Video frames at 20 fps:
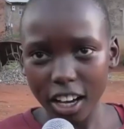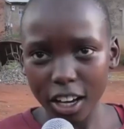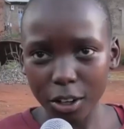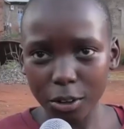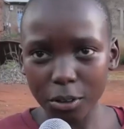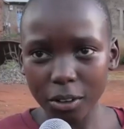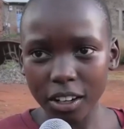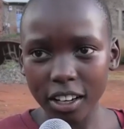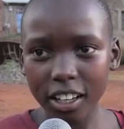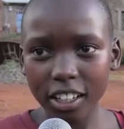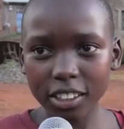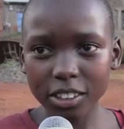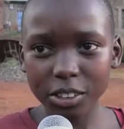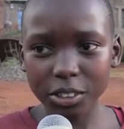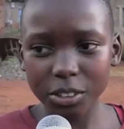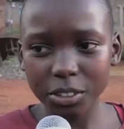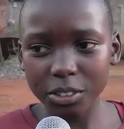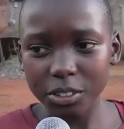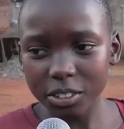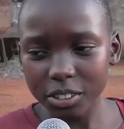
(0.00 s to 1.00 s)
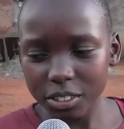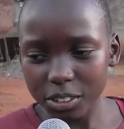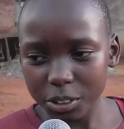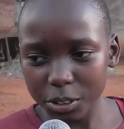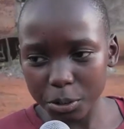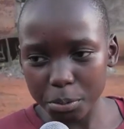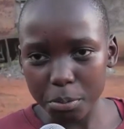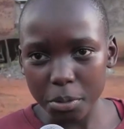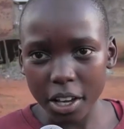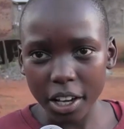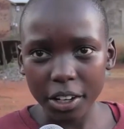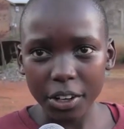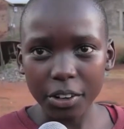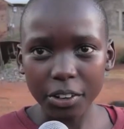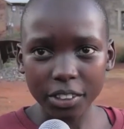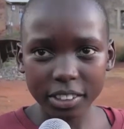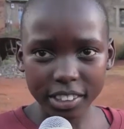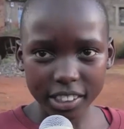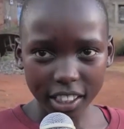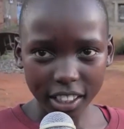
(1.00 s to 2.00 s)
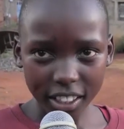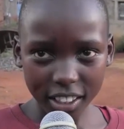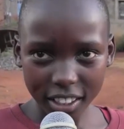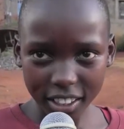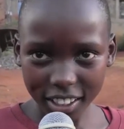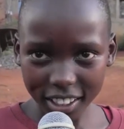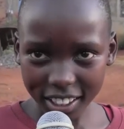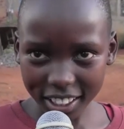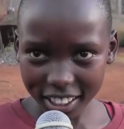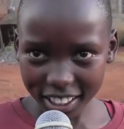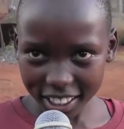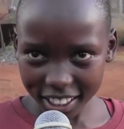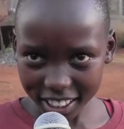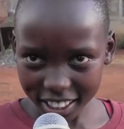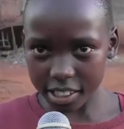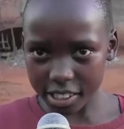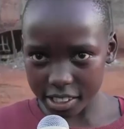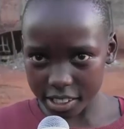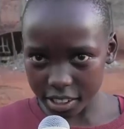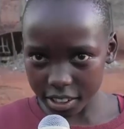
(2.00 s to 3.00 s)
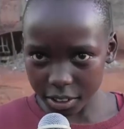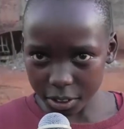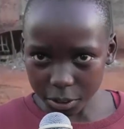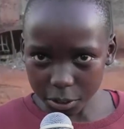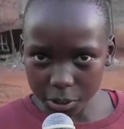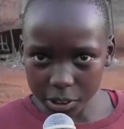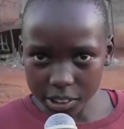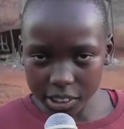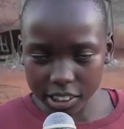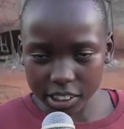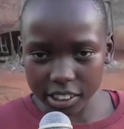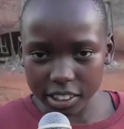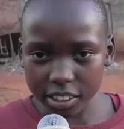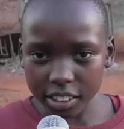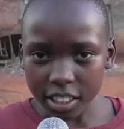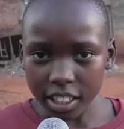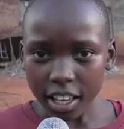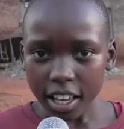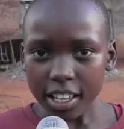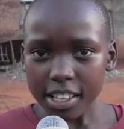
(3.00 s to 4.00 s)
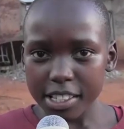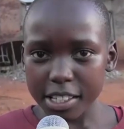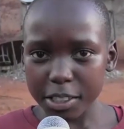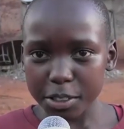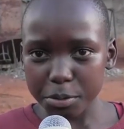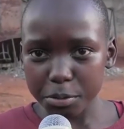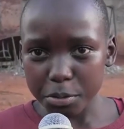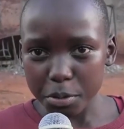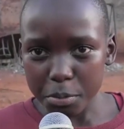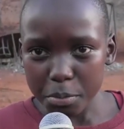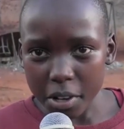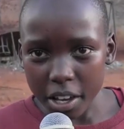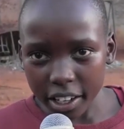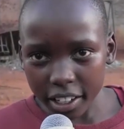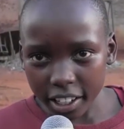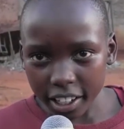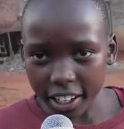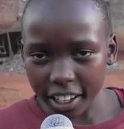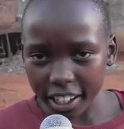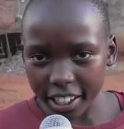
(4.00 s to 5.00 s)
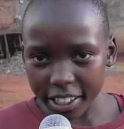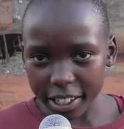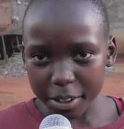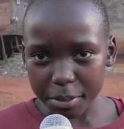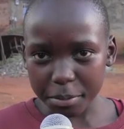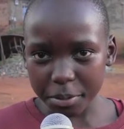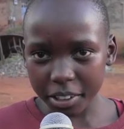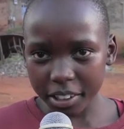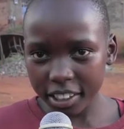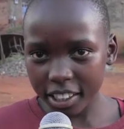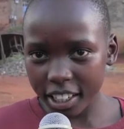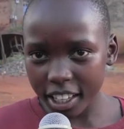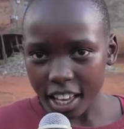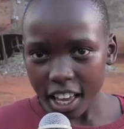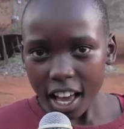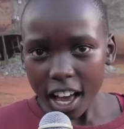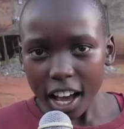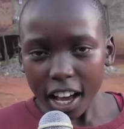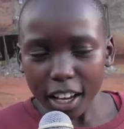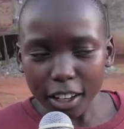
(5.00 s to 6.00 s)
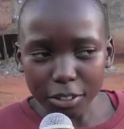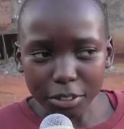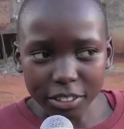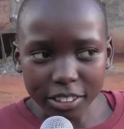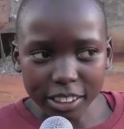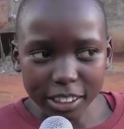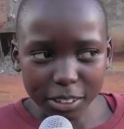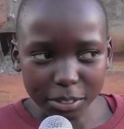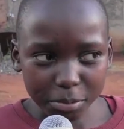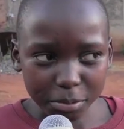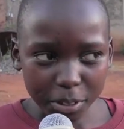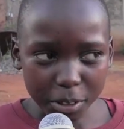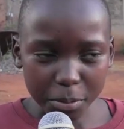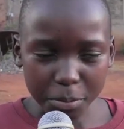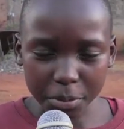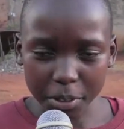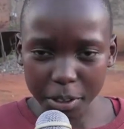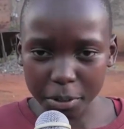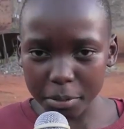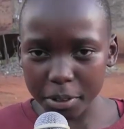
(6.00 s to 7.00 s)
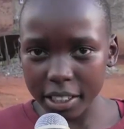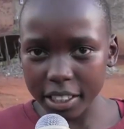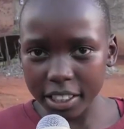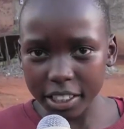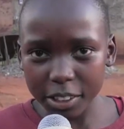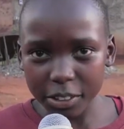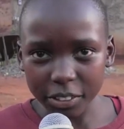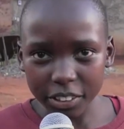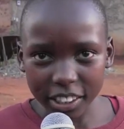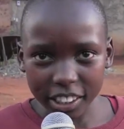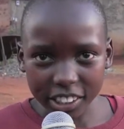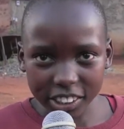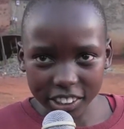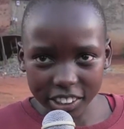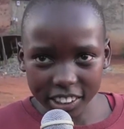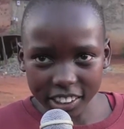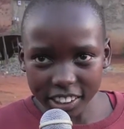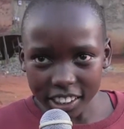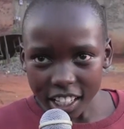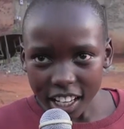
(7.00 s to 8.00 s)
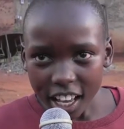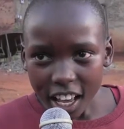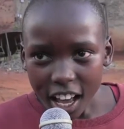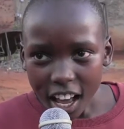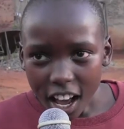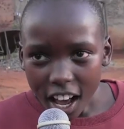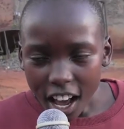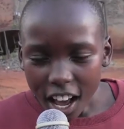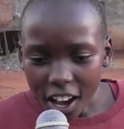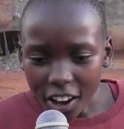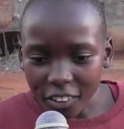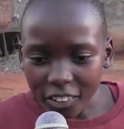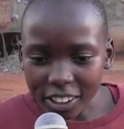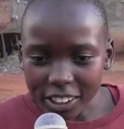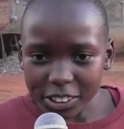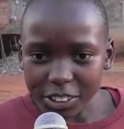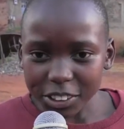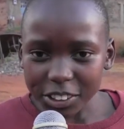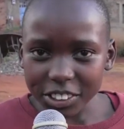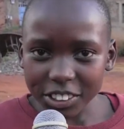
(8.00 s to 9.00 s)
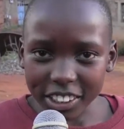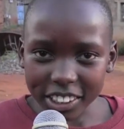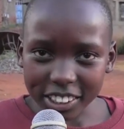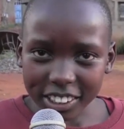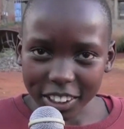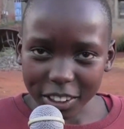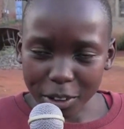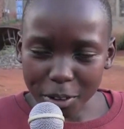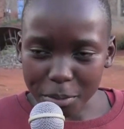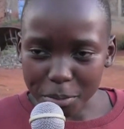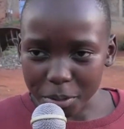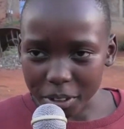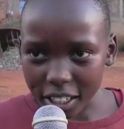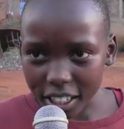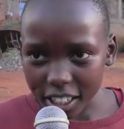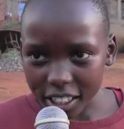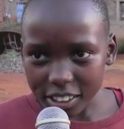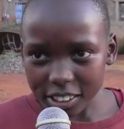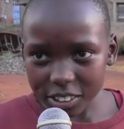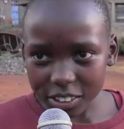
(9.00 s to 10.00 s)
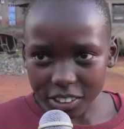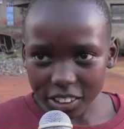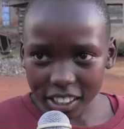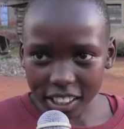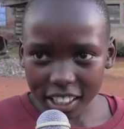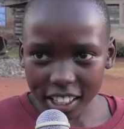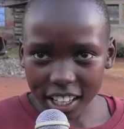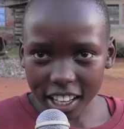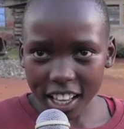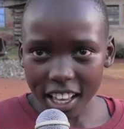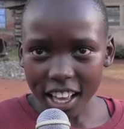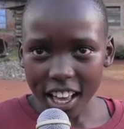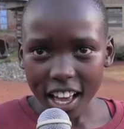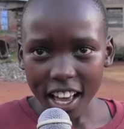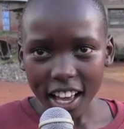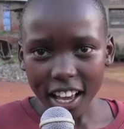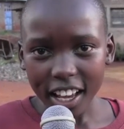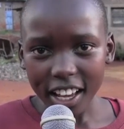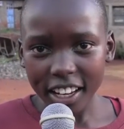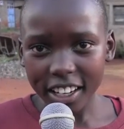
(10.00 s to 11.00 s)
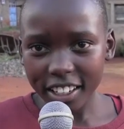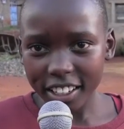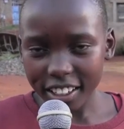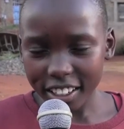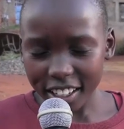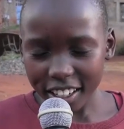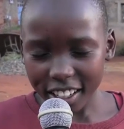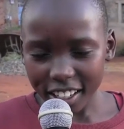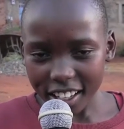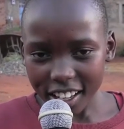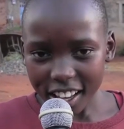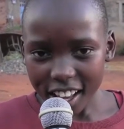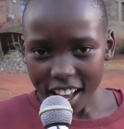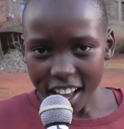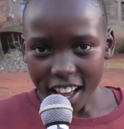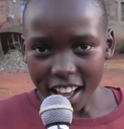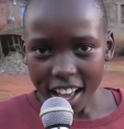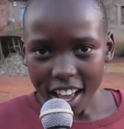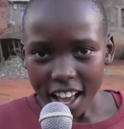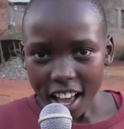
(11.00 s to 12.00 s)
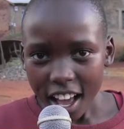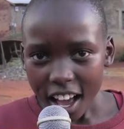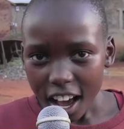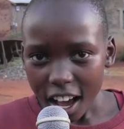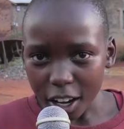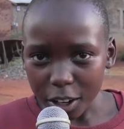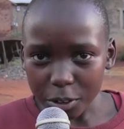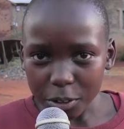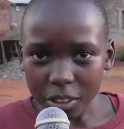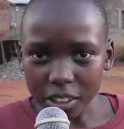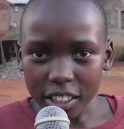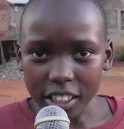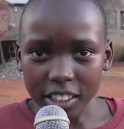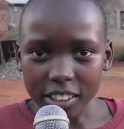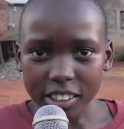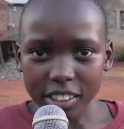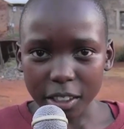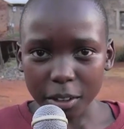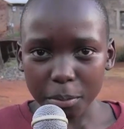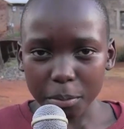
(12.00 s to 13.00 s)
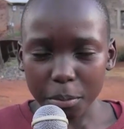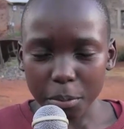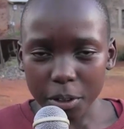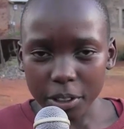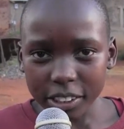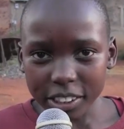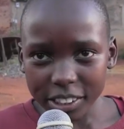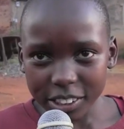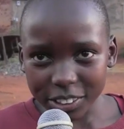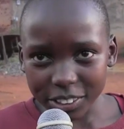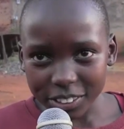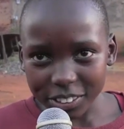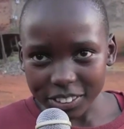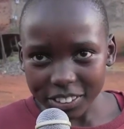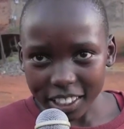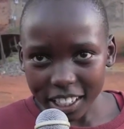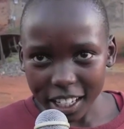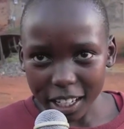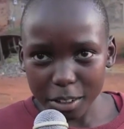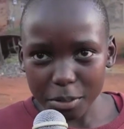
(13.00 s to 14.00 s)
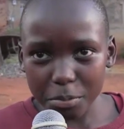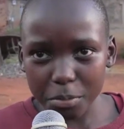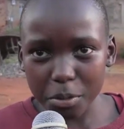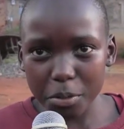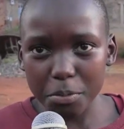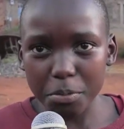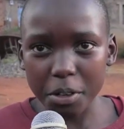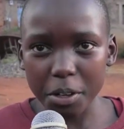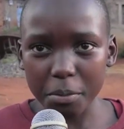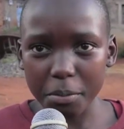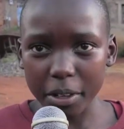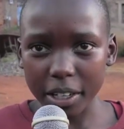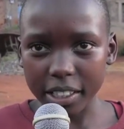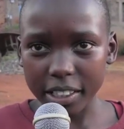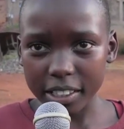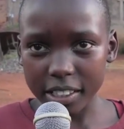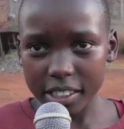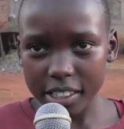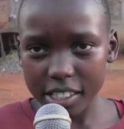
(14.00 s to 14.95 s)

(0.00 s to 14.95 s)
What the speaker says: I would like to be a doctor. I was in St. Bibiana Academy. I finished my primary education. I want to join Compeller School, and I would like somebody to help me pay my